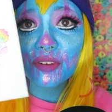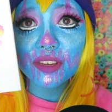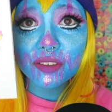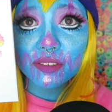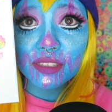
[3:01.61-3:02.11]
I
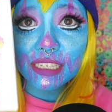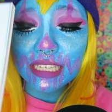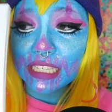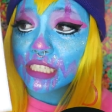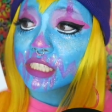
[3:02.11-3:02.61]
used the
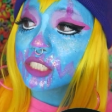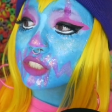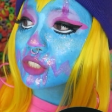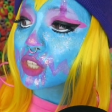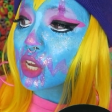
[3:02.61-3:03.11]
Ink
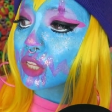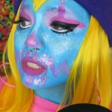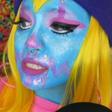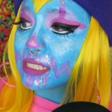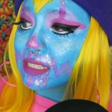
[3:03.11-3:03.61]
Doll
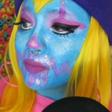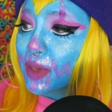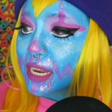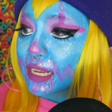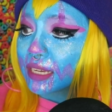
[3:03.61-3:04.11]

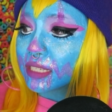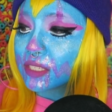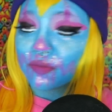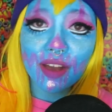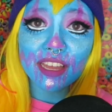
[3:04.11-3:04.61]
Cosmetics
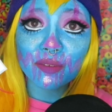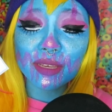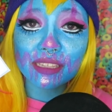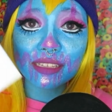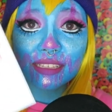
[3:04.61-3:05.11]

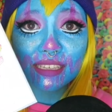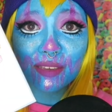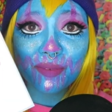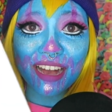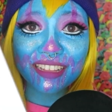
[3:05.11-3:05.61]
Vitamin C
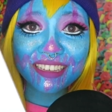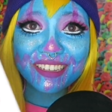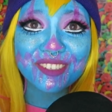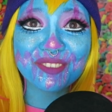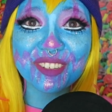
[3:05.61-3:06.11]
palette.
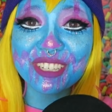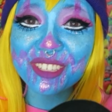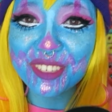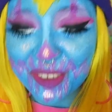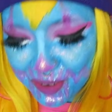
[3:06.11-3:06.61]
It's a
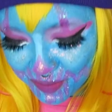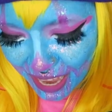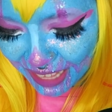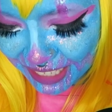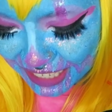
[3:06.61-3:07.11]
really cute
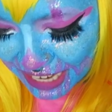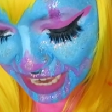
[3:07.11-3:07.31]
palette.